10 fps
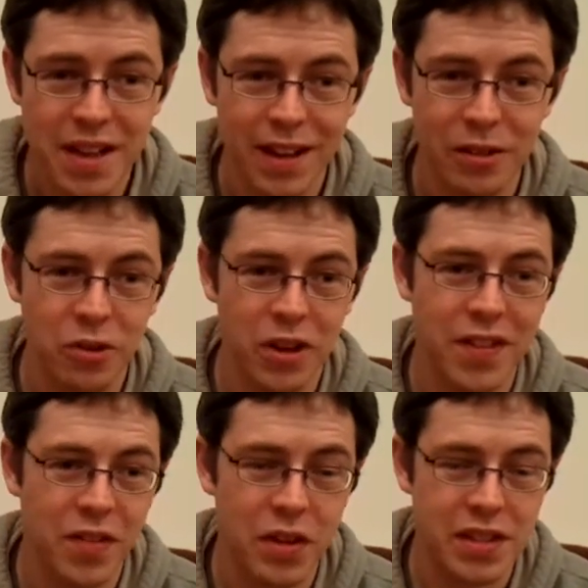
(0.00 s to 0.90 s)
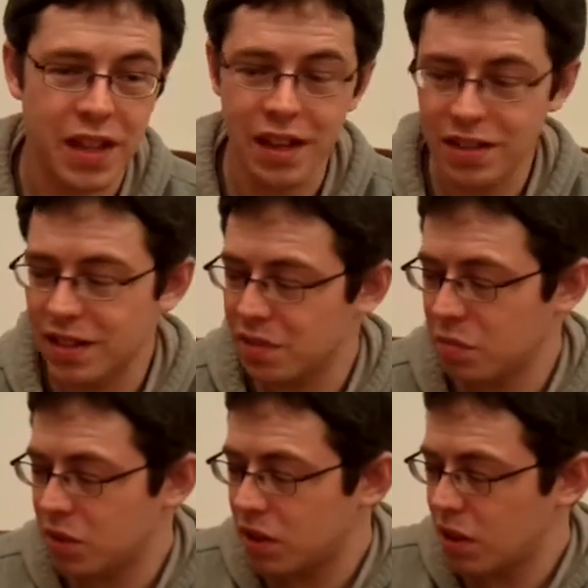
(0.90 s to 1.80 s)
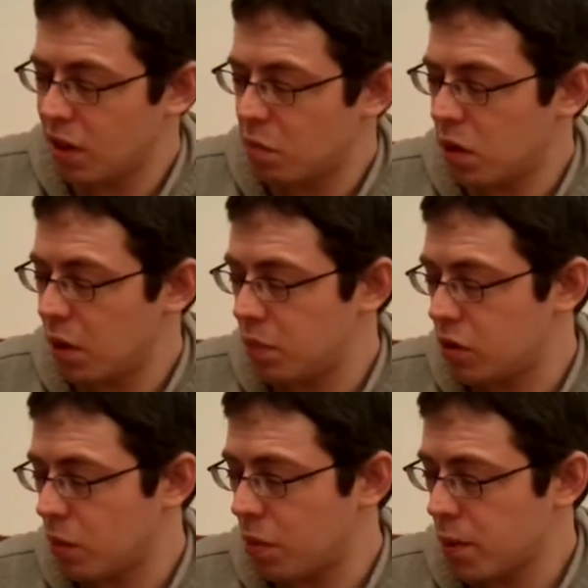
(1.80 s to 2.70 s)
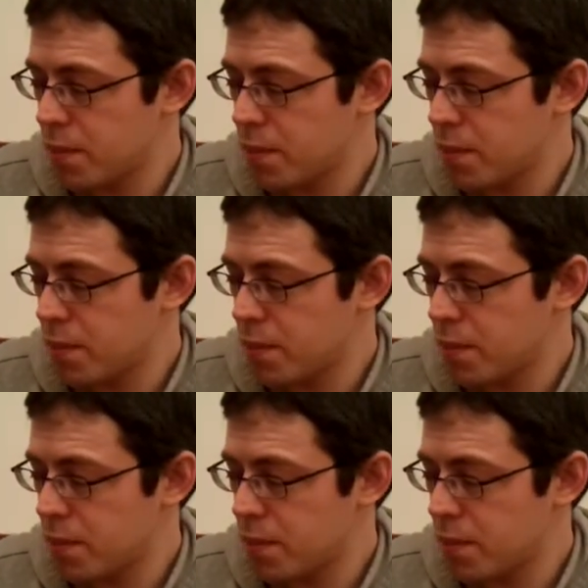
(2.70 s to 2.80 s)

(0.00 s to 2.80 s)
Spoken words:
kind of going out of my way to get this, but it kind of popped up,